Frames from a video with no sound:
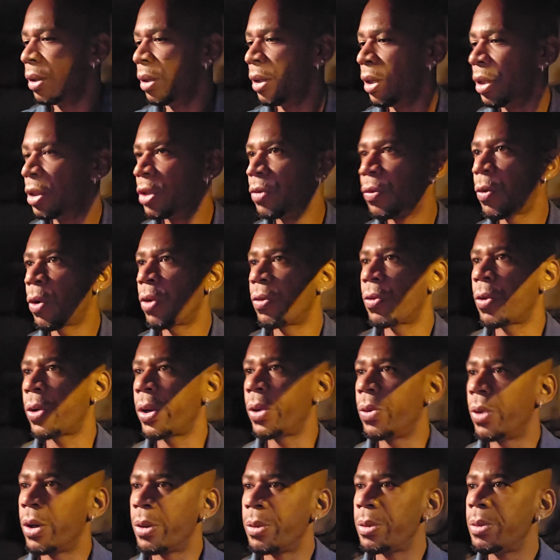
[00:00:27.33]
It's
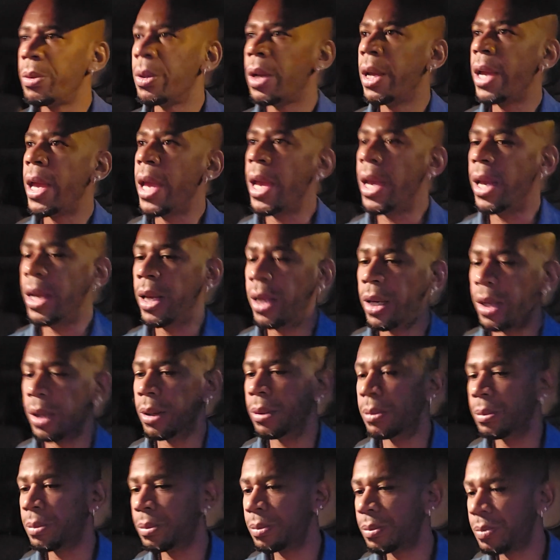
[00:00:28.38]
4:41
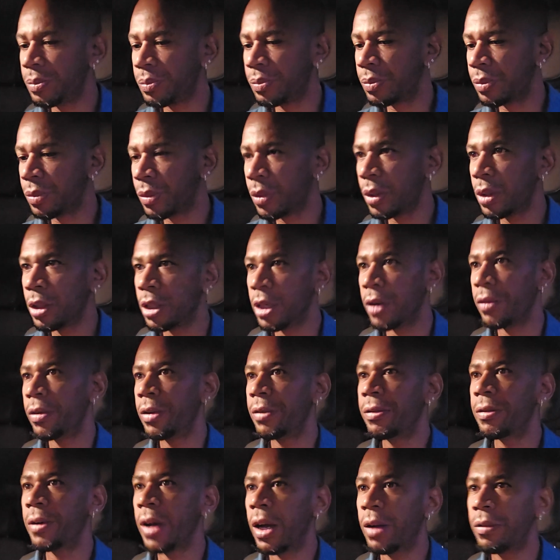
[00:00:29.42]
a.m.
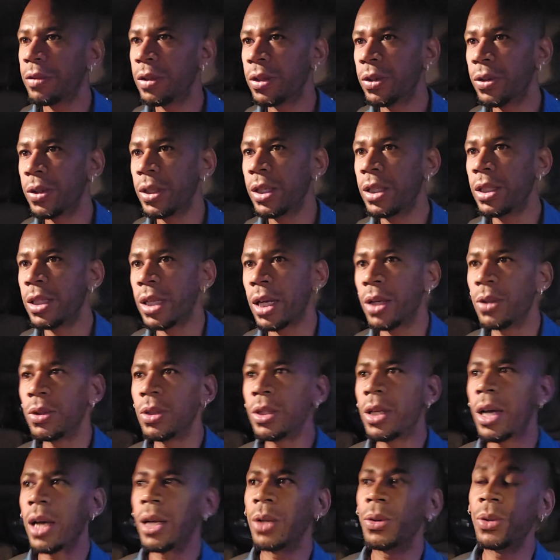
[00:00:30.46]
75 degrees
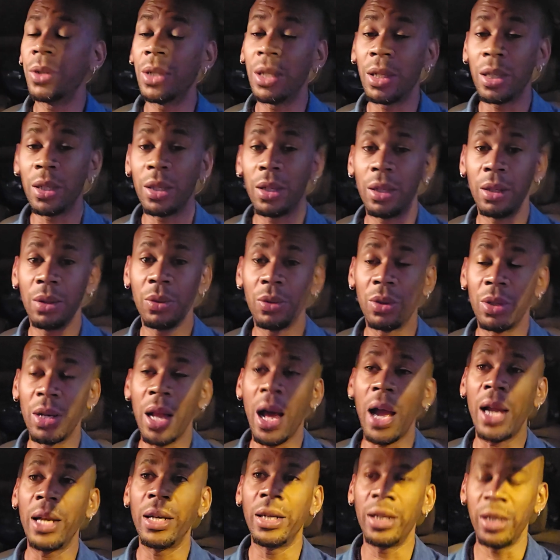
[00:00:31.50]
outside. It was
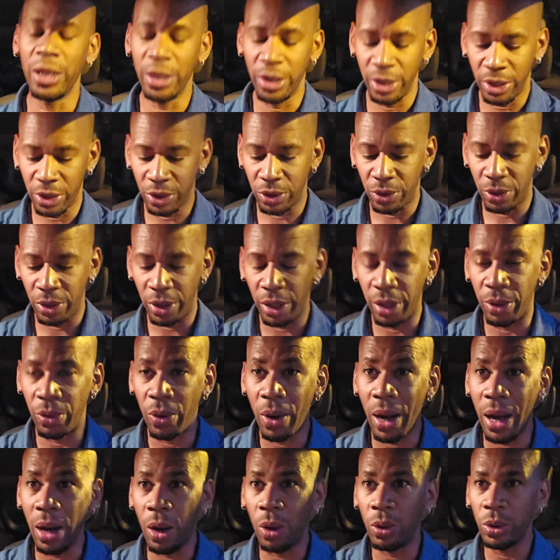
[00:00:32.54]
90 yesterday.
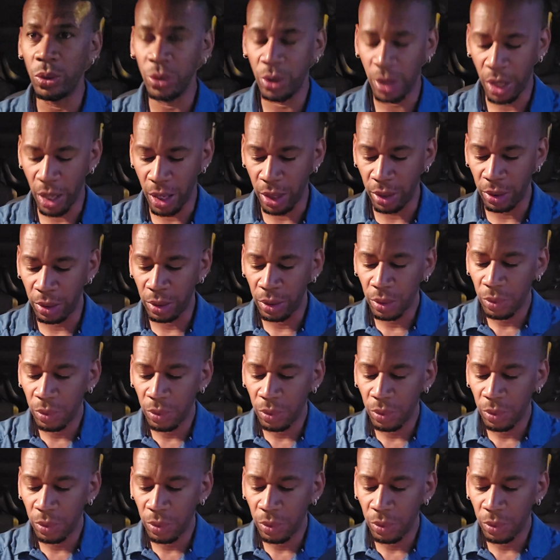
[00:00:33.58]
Wow, it was hot.